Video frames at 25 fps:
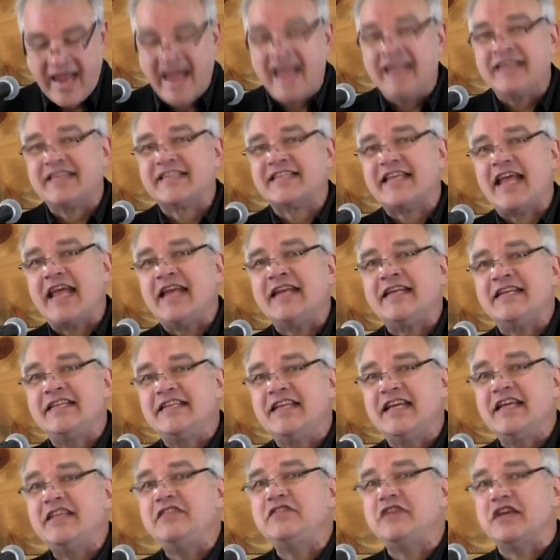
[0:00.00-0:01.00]
And
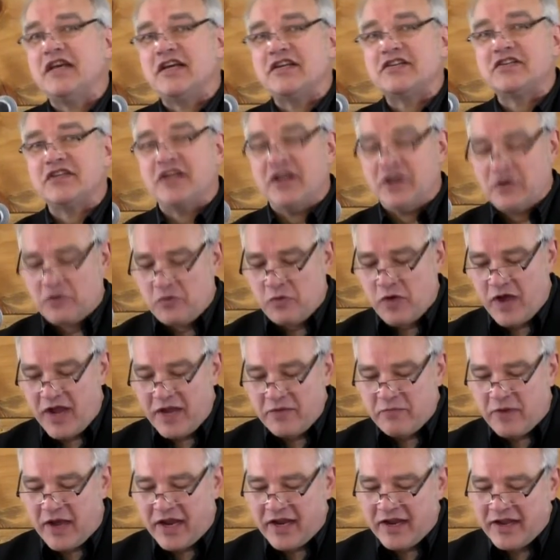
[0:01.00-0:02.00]
Satan did this in a
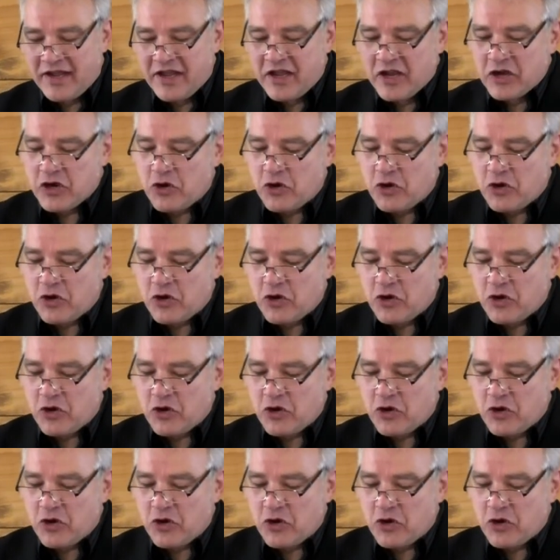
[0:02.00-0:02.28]
way by